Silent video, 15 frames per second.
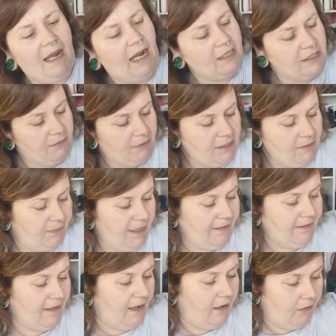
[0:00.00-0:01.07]
actually, when you
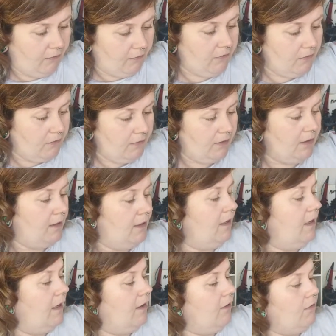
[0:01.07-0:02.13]
blend it out,
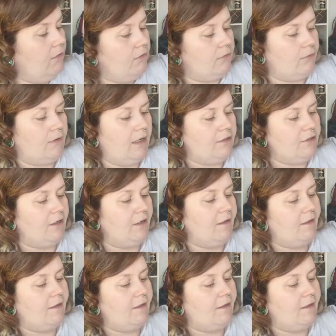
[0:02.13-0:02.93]
it's